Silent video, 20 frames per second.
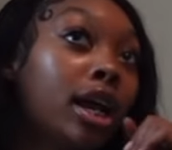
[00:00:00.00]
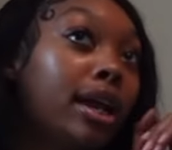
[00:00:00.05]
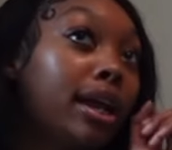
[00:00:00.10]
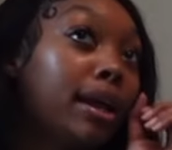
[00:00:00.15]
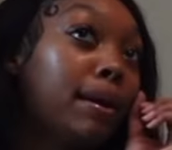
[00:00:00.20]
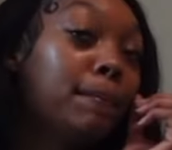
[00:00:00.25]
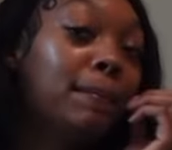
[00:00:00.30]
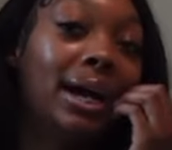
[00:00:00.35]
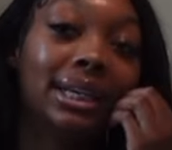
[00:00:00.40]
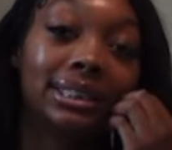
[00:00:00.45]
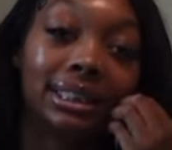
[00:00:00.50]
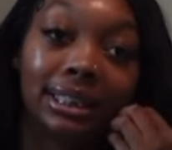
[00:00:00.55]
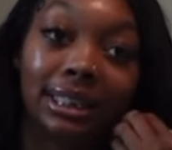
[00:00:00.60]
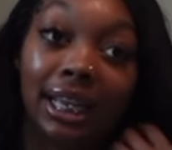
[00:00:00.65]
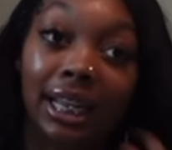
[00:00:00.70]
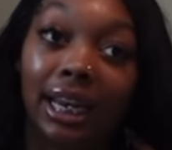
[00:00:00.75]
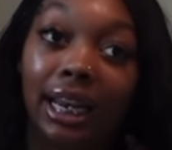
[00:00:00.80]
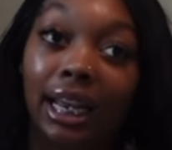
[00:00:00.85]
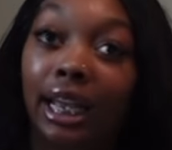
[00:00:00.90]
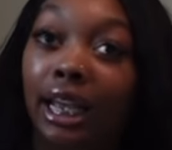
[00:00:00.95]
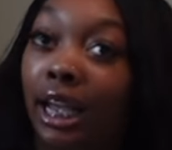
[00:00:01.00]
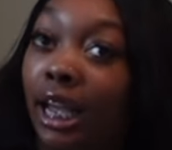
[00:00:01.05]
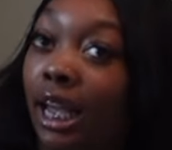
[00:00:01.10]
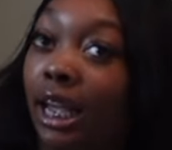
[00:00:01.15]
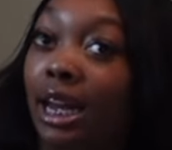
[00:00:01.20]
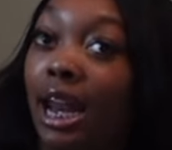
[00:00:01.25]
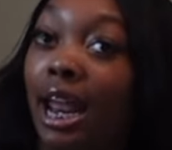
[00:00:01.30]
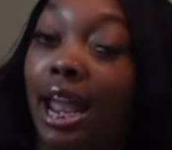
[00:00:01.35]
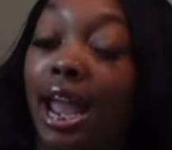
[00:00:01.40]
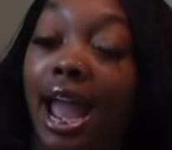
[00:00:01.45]
in my city
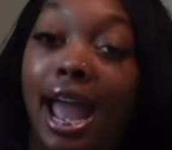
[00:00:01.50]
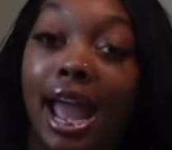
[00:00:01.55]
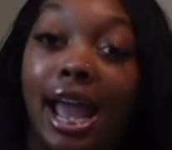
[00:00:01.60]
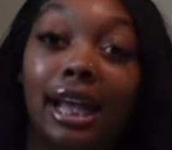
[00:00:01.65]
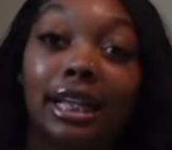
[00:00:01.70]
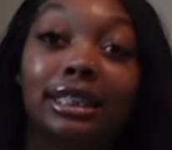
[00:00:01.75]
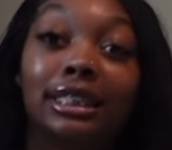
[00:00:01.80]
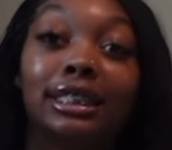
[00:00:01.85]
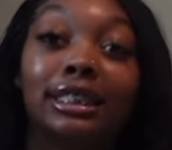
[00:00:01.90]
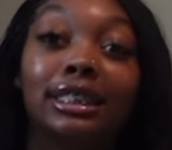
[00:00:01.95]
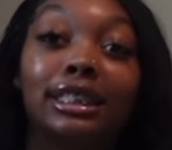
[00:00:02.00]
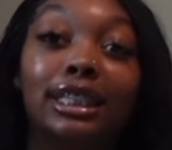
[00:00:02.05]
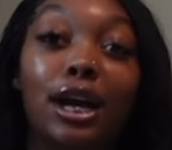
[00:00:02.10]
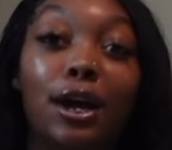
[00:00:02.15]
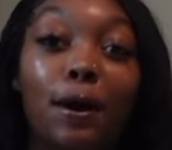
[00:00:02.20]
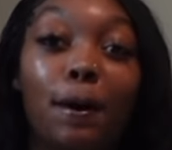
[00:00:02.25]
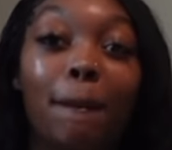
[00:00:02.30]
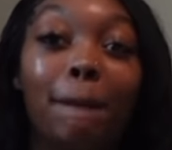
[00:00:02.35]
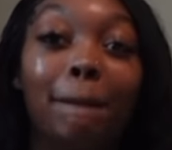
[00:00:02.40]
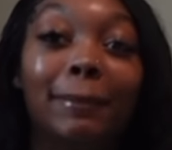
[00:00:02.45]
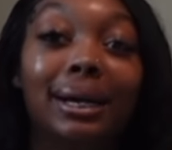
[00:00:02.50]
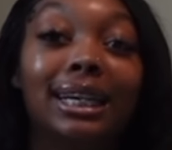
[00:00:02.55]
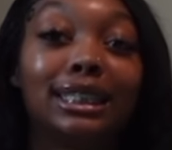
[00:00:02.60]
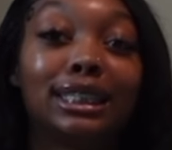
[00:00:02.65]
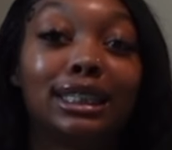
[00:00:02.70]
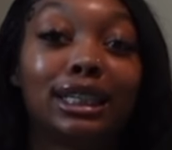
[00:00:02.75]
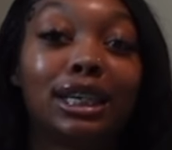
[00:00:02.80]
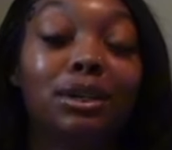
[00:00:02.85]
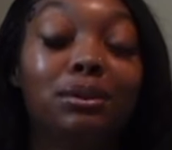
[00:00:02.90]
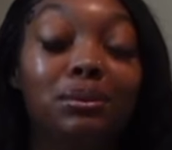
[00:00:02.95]
and they had so
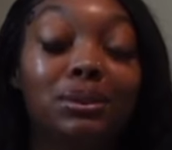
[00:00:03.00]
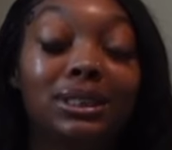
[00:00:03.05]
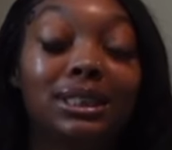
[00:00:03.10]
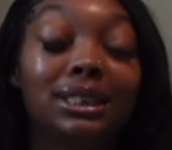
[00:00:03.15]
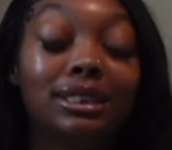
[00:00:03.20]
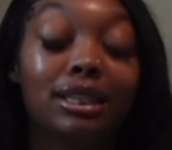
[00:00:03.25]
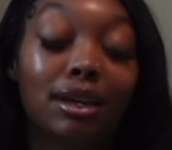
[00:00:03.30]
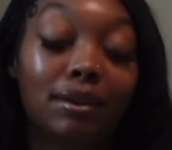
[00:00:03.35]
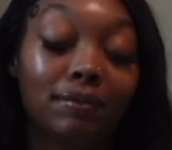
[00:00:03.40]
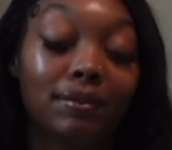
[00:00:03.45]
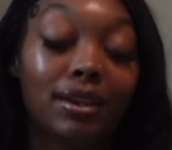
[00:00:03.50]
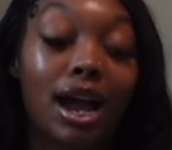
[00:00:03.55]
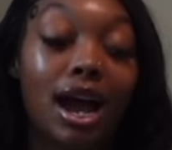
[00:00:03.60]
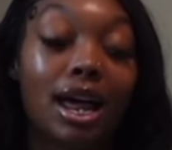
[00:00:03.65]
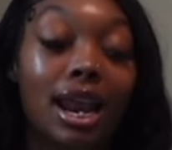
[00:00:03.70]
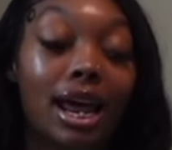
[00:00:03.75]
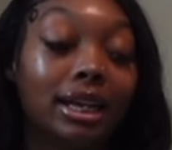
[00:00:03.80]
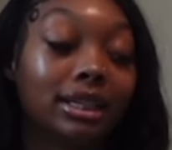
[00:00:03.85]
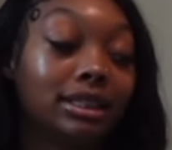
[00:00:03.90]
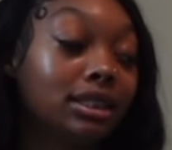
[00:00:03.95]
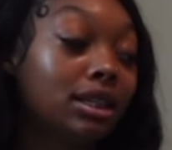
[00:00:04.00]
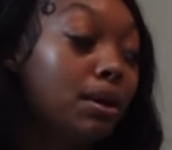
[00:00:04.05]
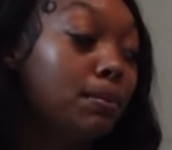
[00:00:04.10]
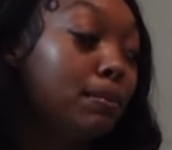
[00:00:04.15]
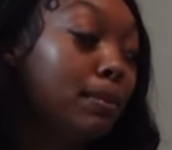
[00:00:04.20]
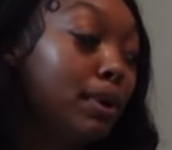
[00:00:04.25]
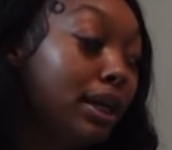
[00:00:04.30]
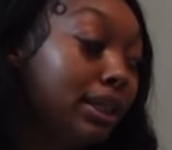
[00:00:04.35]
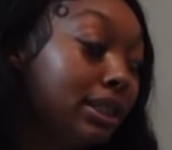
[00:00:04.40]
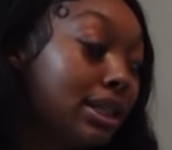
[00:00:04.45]
much cute stuff y'all like so
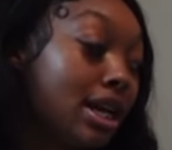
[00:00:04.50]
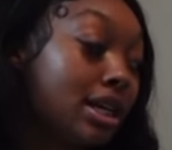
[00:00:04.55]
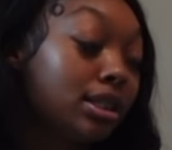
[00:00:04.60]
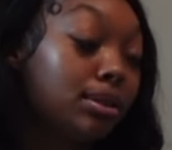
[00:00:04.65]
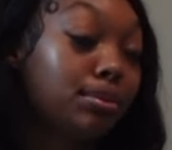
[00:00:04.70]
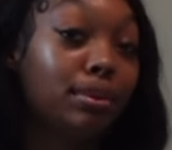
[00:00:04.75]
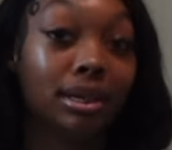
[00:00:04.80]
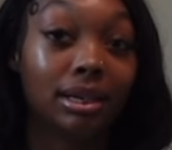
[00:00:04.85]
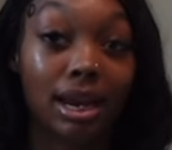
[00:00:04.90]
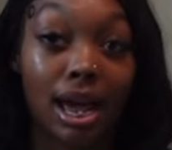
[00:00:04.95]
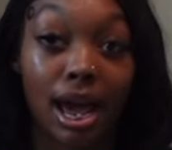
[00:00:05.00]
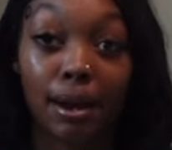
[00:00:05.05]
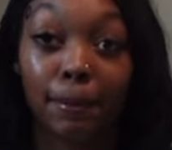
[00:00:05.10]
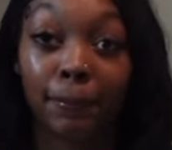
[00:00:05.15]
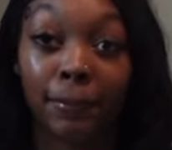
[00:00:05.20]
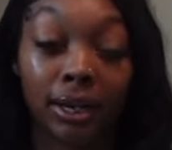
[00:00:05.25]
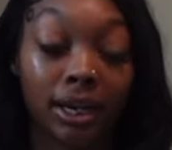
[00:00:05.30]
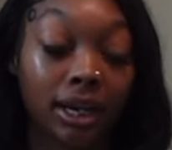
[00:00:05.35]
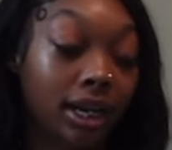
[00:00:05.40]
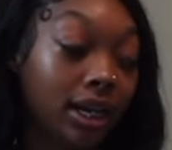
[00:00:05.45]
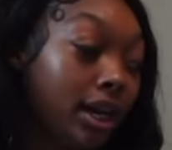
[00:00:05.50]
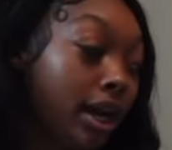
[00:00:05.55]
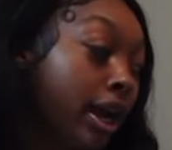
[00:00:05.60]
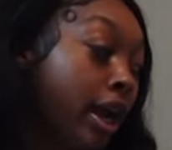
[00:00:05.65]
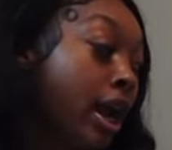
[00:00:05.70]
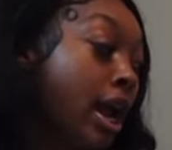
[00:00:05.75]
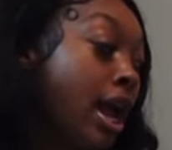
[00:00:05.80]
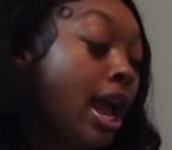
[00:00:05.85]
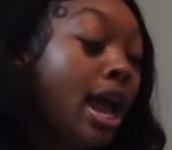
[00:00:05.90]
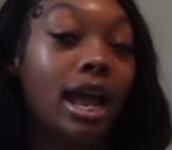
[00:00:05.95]
much i spent a lot of money in there
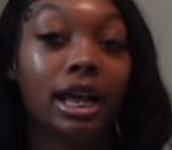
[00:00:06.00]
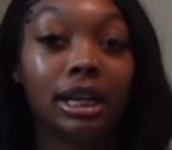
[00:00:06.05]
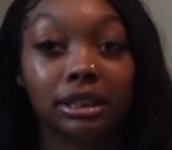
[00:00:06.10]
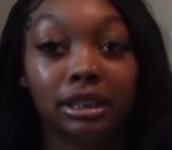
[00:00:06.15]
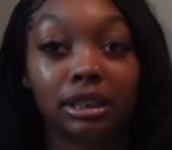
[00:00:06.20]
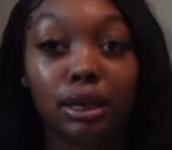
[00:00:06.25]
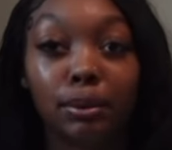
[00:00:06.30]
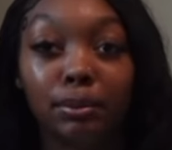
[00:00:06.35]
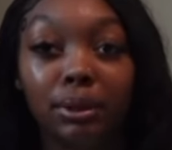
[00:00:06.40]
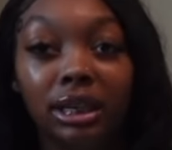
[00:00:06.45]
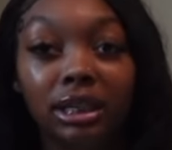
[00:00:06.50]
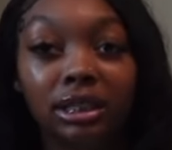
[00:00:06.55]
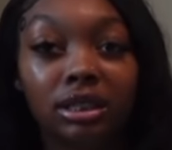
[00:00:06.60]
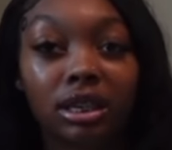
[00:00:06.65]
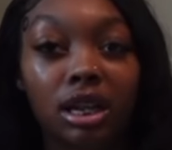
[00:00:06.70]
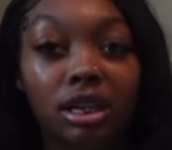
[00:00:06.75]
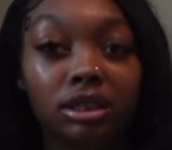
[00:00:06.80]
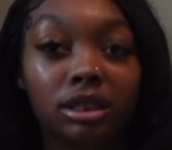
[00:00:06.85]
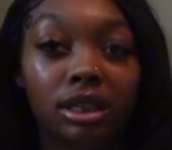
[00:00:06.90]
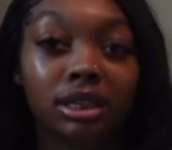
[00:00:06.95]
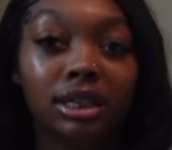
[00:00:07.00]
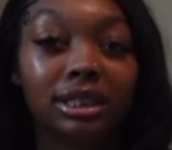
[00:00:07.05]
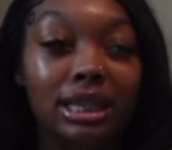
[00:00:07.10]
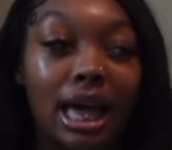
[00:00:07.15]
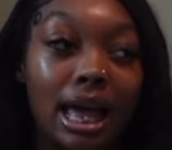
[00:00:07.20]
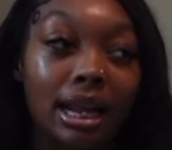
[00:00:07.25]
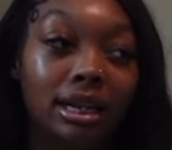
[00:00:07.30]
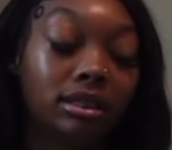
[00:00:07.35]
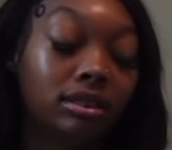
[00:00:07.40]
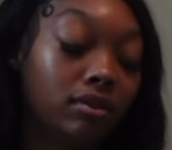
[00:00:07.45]
and some of these clothes on this
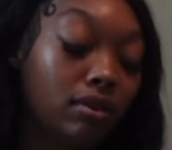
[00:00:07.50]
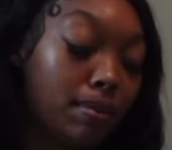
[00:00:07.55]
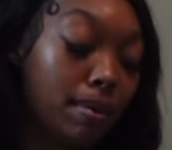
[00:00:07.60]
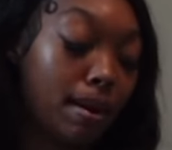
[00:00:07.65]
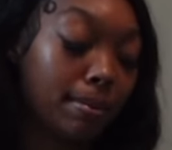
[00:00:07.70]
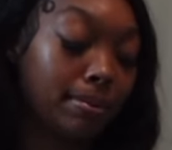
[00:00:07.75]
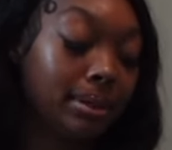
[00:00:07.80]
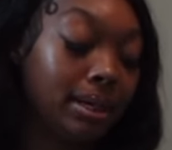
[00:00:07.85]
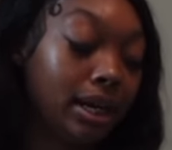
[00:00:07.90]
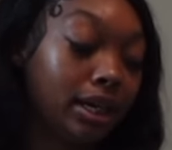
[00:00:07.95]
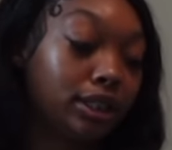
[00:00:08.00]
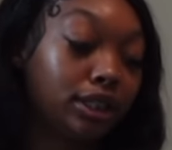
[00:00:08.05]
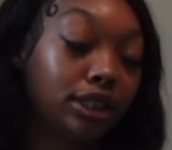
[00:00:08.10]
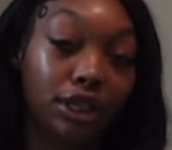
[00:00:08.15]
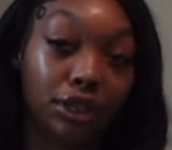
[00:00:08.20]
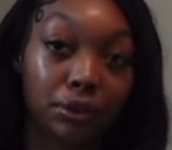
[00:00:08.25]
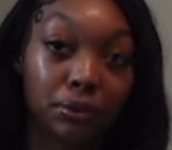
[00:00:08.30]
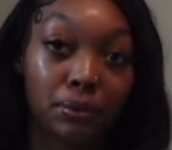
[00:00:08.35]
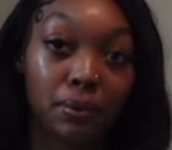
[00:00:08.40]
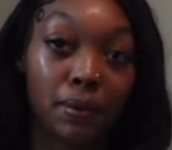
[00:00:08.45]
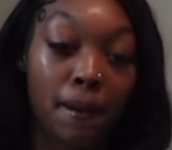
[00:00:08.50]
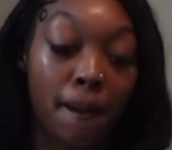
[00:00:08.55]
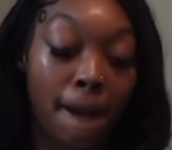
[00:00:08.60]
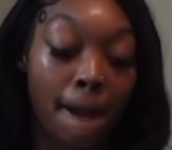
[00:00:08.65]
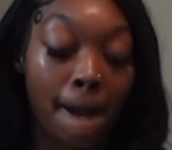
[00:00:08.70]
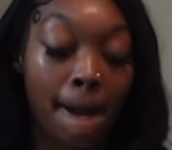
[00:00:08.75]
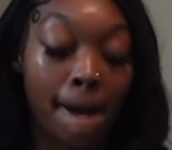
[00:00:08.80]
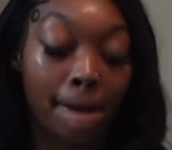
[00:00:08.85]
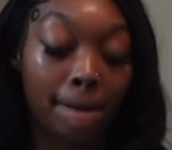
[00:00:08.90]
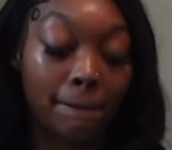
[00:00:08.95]
side is from over there too
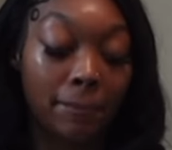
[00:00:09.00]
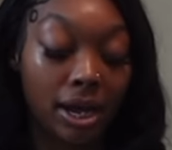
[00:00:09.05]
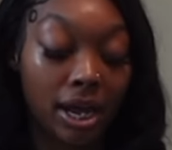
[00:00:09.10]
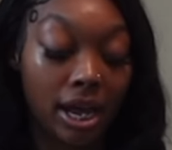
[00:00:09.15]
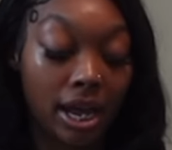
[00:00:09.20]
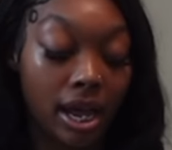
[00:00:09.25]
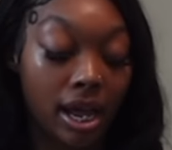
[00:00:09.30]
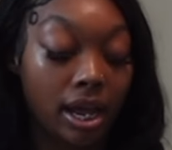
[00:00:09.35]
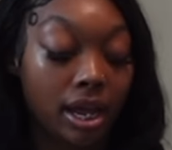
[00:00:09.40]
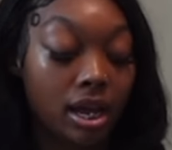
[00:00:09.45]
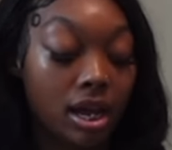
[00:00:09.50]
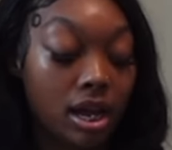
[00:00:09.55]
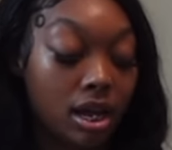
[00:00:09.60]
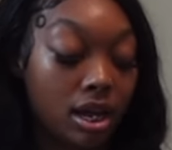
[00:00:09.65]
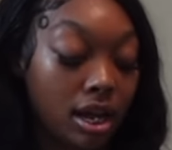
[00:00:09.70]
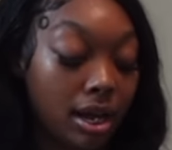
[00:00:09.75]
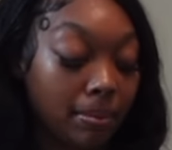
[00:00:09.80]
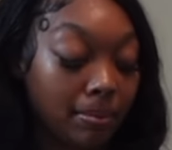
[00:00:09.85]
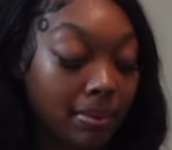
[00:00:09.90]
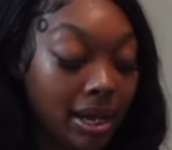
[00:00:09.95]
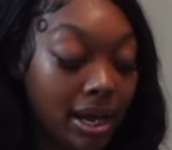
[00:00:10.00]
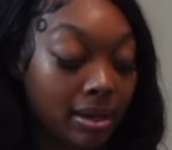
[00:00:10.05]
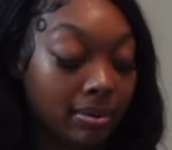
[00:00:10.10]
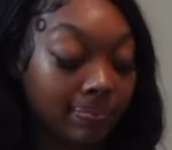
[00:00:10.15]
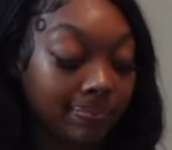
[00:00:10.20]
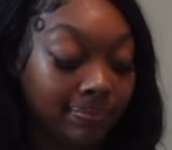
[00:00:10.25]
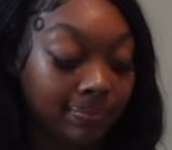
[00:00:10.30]
but um yeah